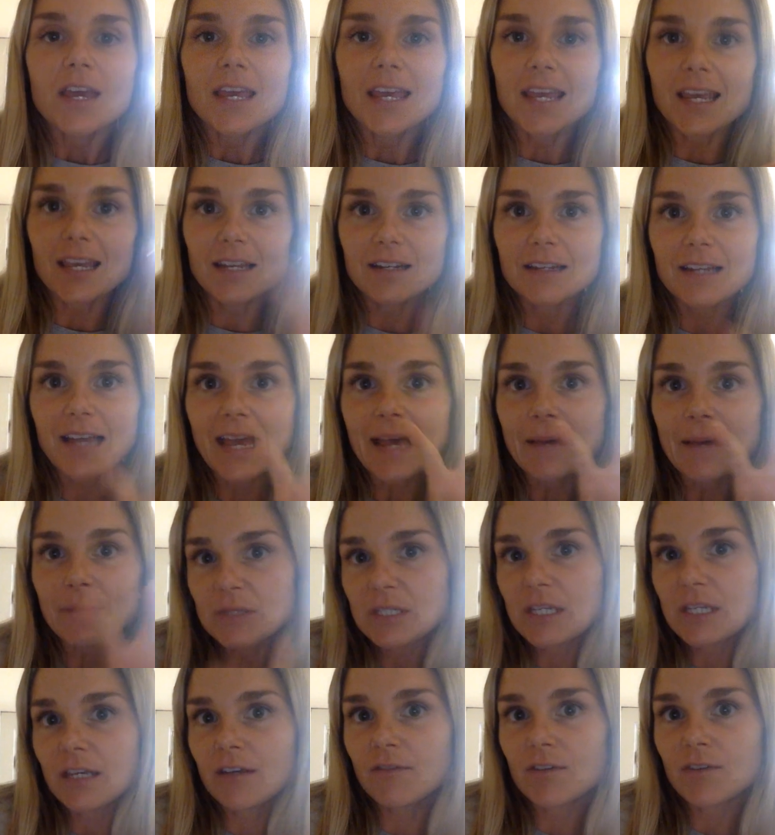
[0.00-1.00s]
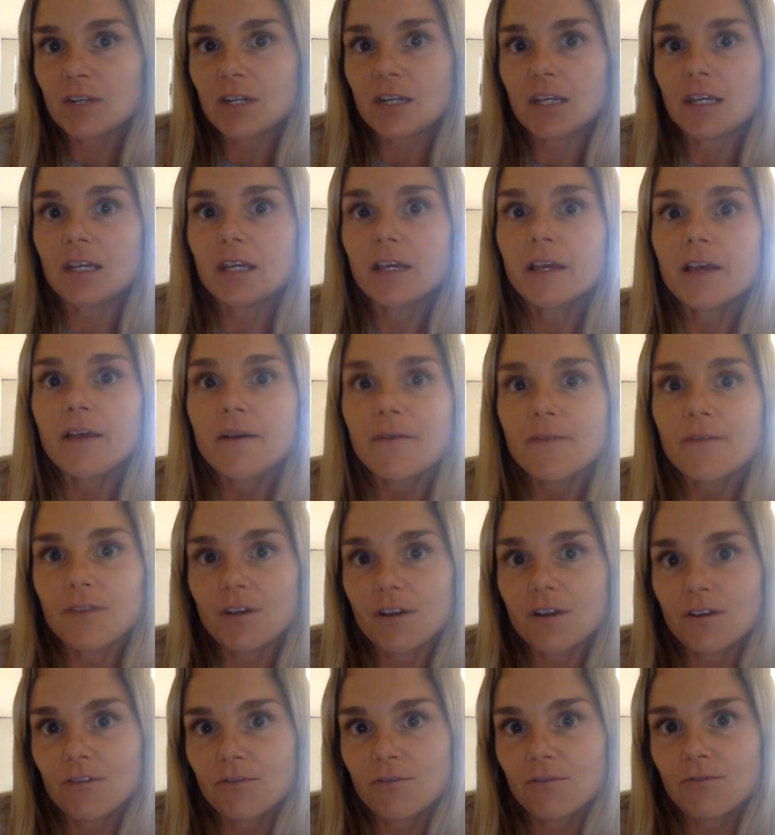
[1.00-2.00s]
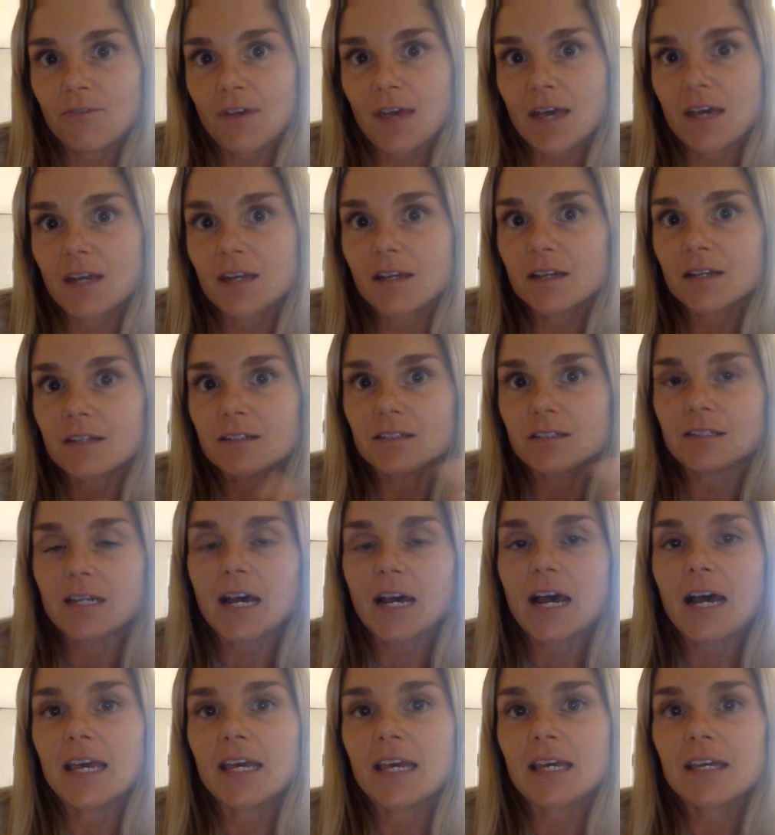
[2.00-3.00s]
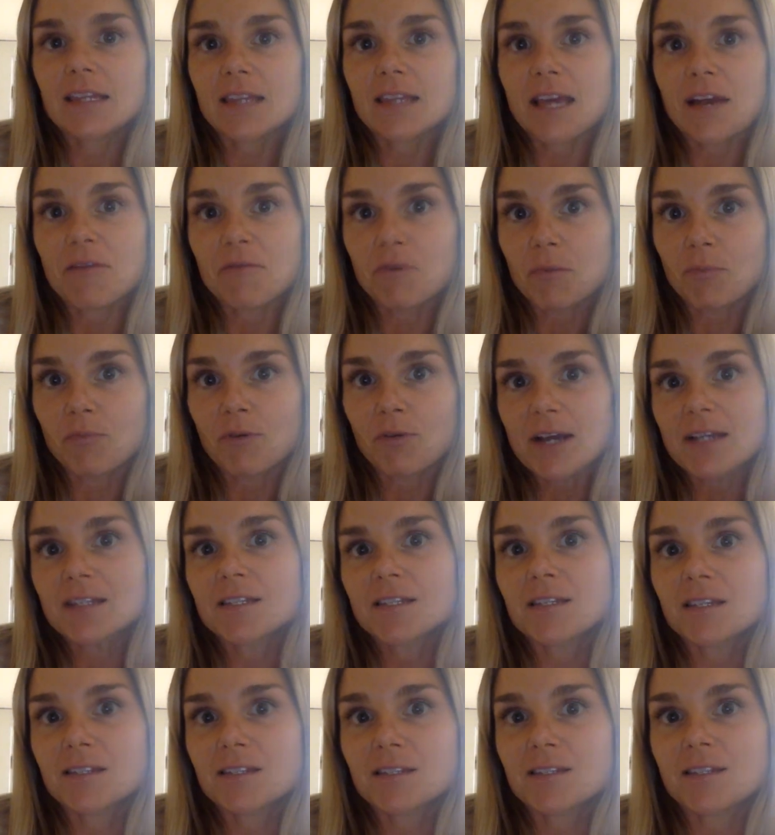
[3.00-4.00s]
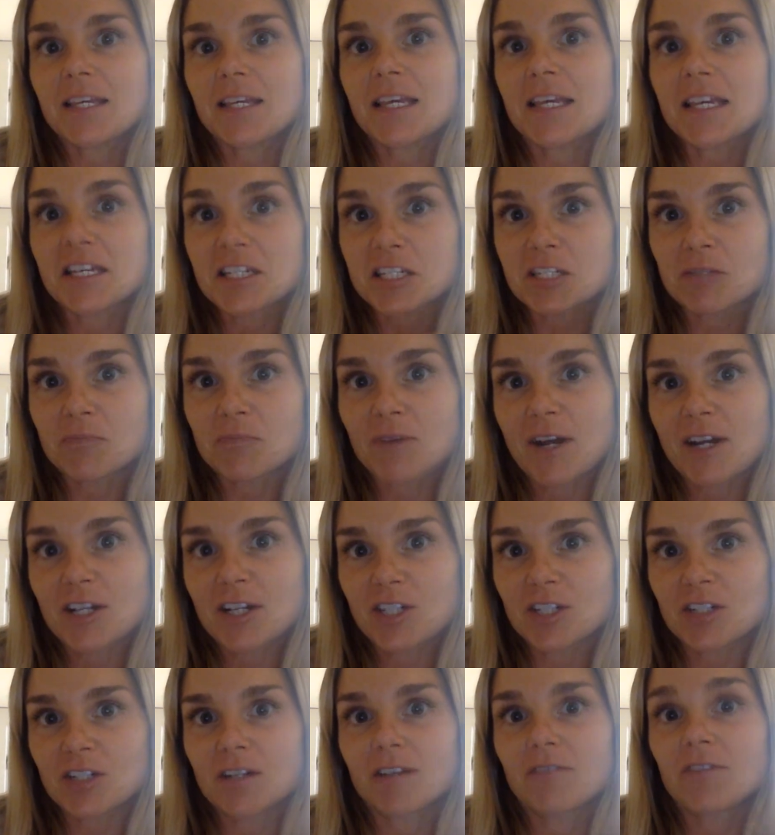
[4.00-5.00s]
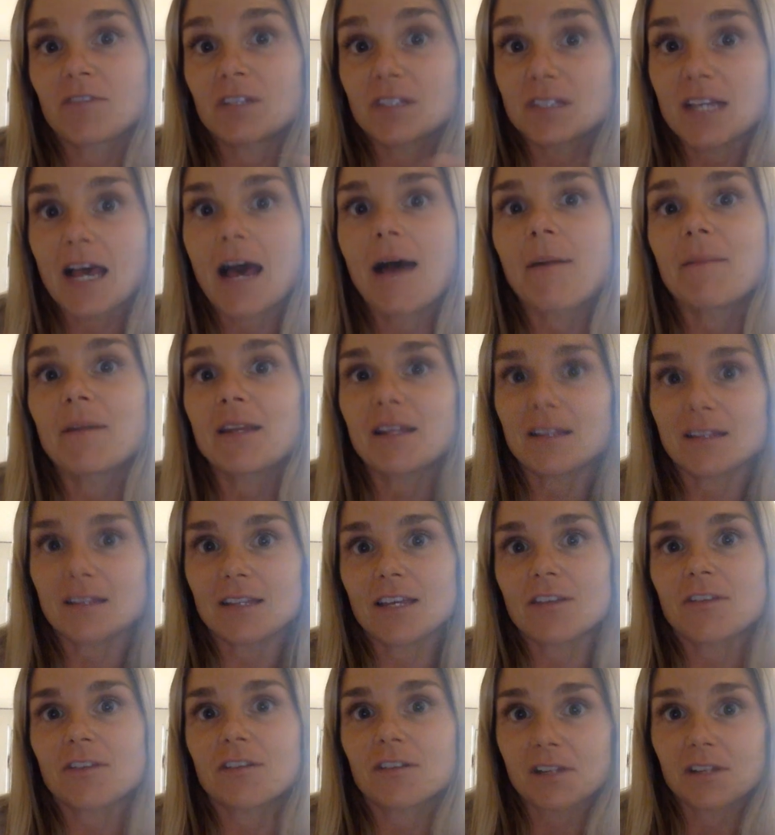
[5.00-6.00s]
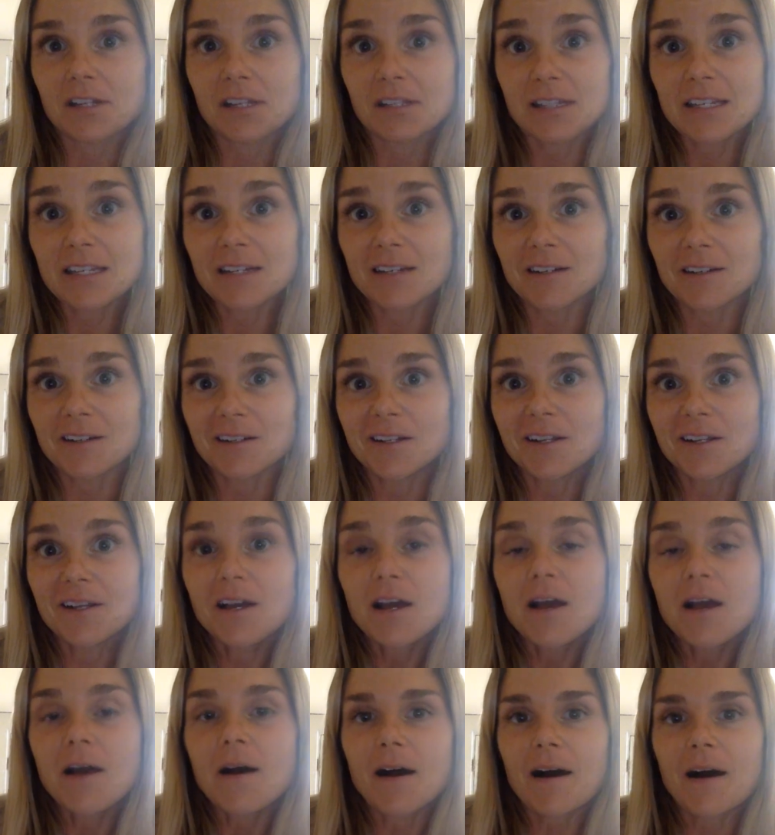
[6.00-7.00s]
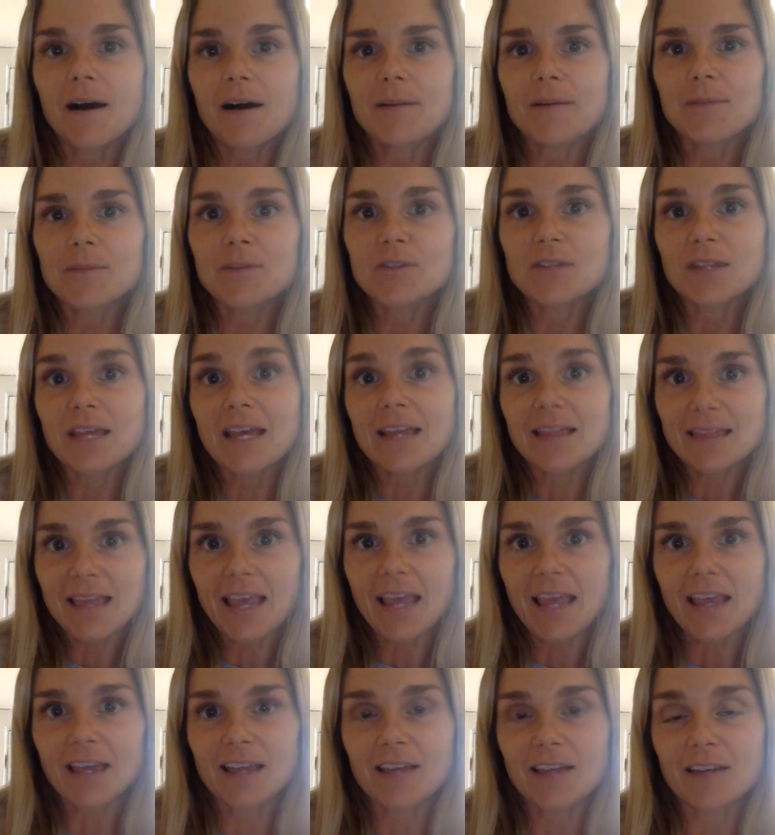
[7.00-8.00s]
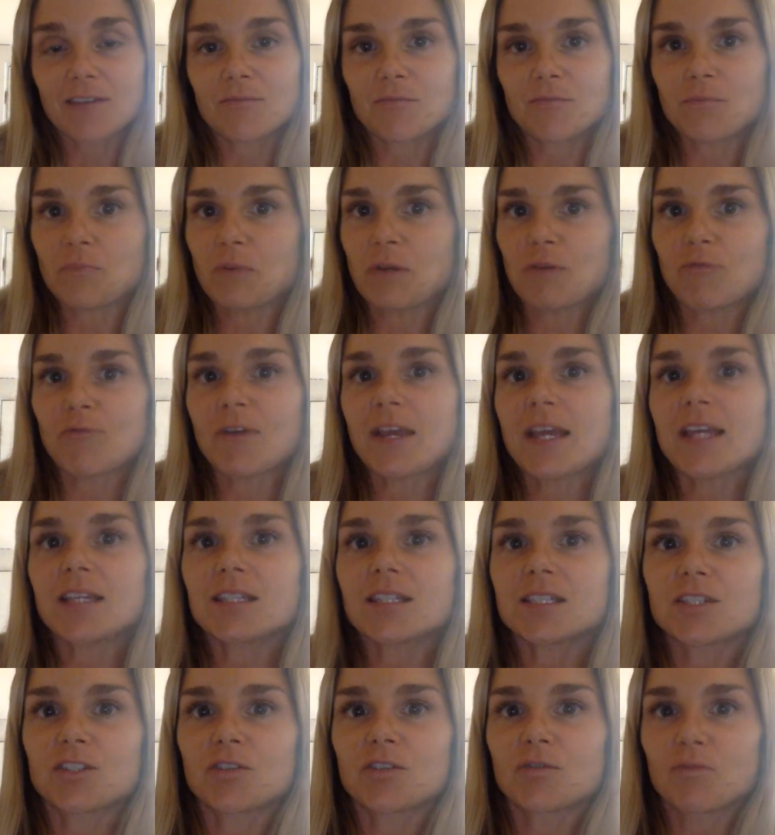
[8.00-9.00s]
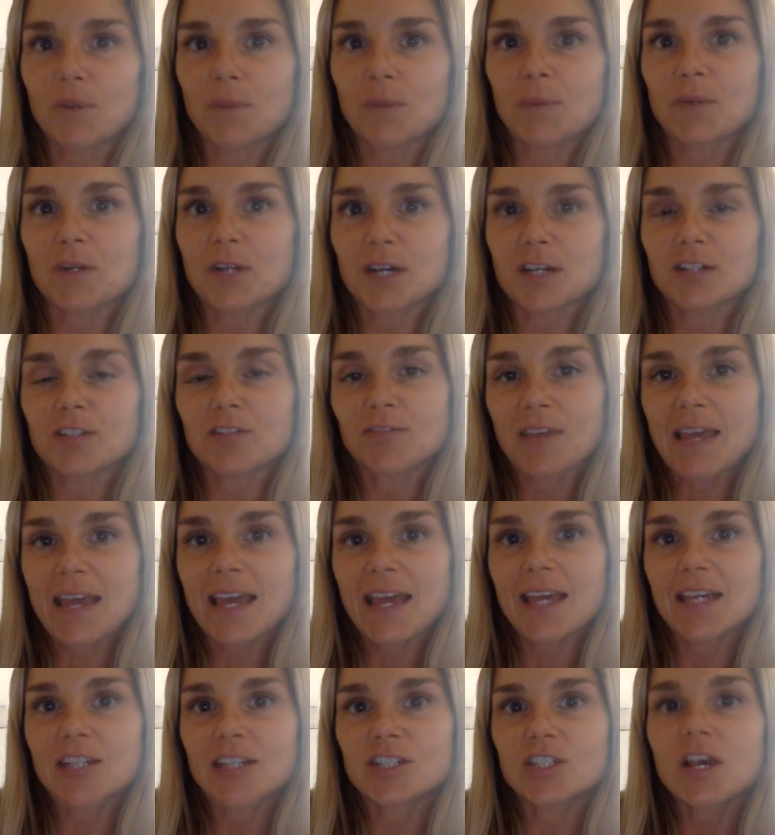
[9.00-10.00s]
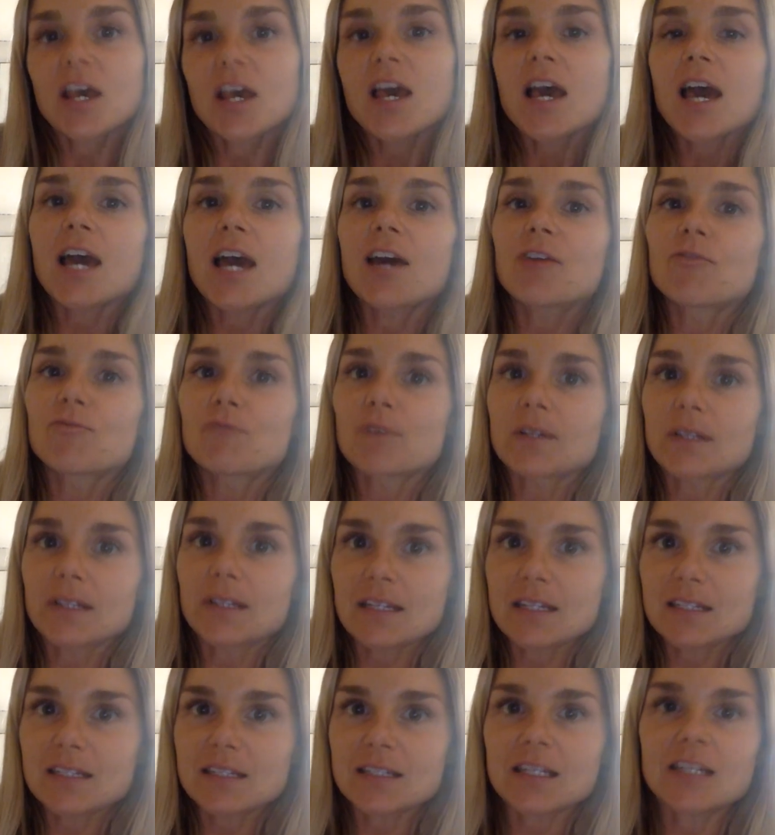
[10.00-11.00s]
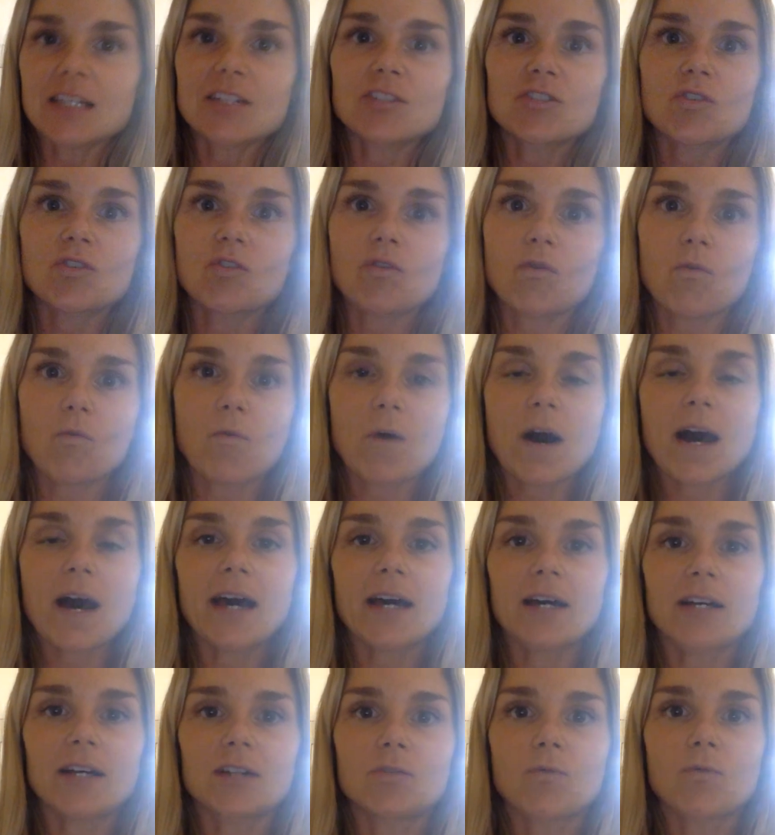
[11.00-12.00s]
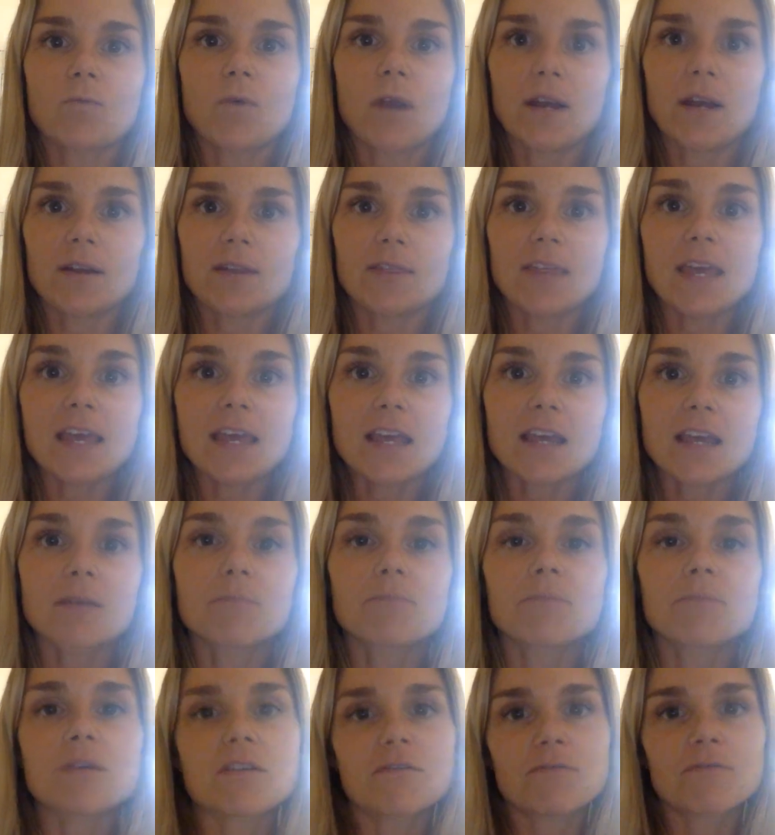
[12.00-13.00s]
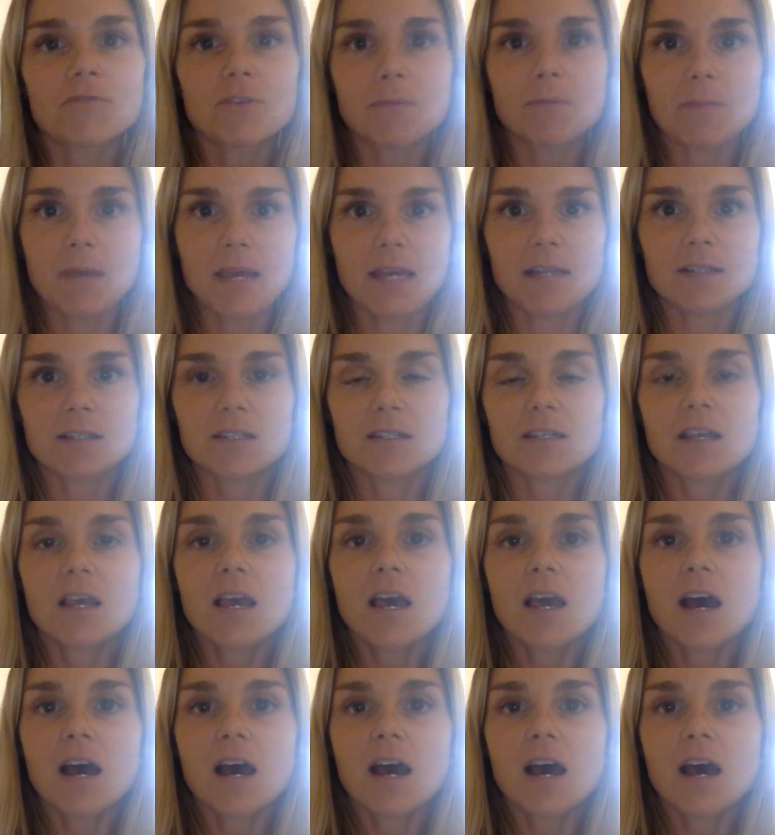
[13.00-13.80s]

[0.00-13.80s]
In captivity, they're fed a diet that represses the expression of the dominant lethal allele so that they can be raised to reproductive age and released into the wild where they compete for mates.